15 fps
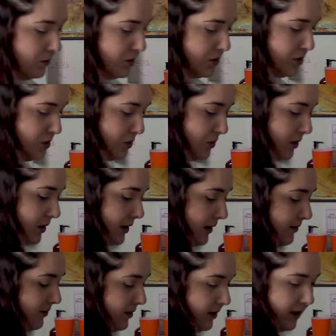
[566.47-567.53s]
to the store and I
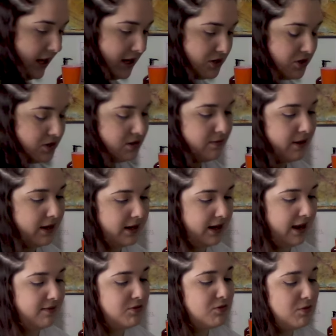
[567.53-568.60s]
feel anxious about it, I
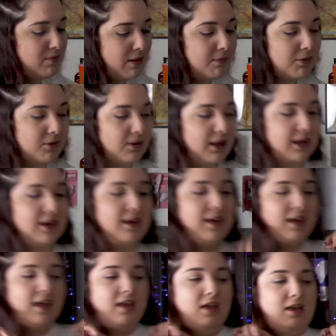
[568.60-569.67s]
have to remember, like,
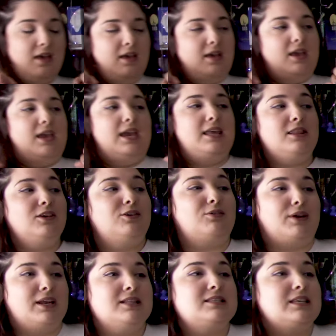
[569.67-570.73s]
in the
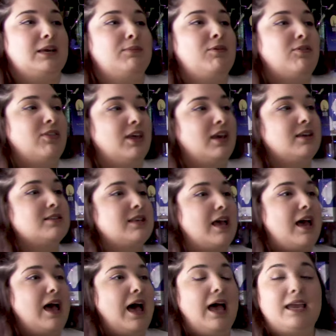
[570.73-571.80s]
grand scheme of things,
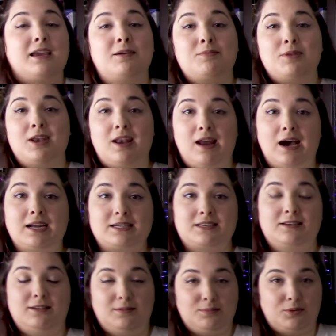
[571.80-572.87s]
I am not
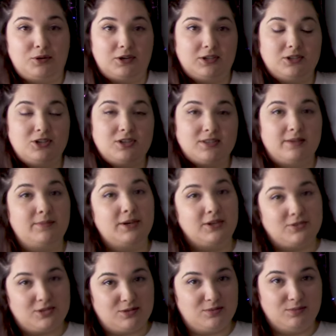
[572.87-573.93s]
important to someone
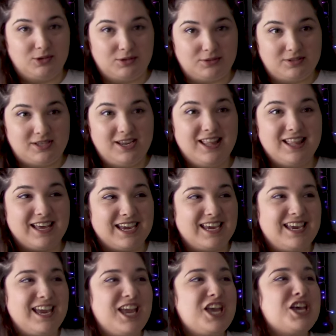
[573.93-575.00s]
else's world.
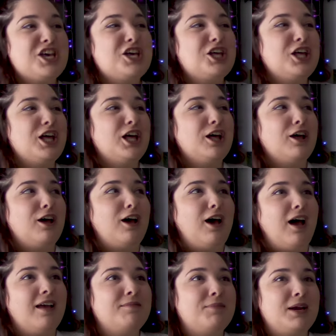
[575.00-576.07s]
like,
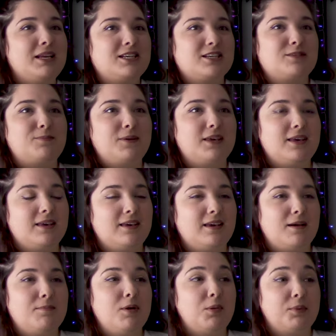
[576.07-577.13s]
I might just be
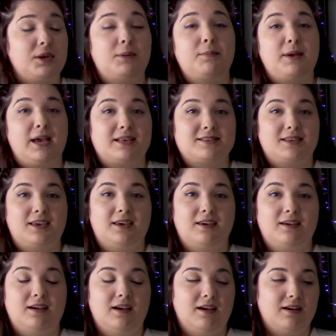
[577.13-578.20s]
a moment in passing
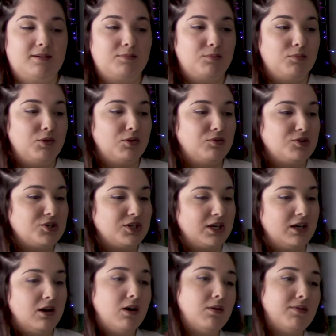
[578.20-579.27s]
um, of just
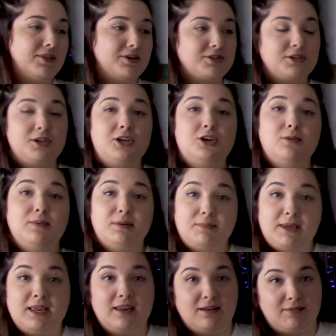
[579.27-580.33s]
like, oh, there's a human
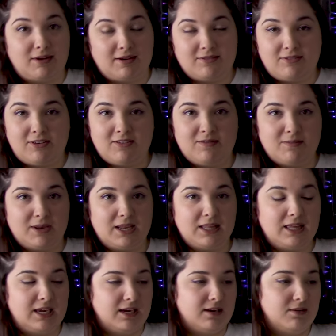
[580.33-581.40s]
being right in front of me,
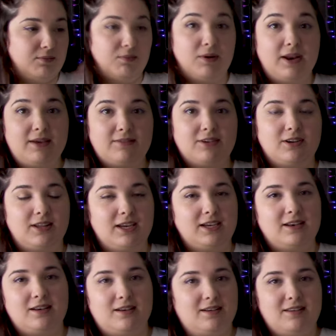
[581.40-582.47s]
like whatever, like
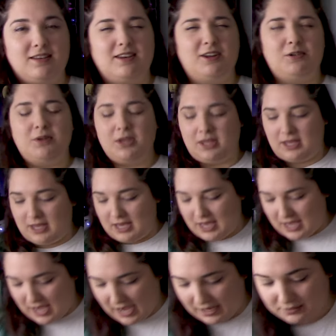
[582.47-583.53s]
you know.
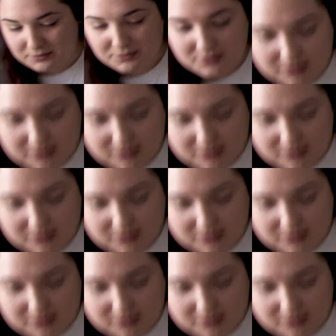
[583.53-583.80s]
I don't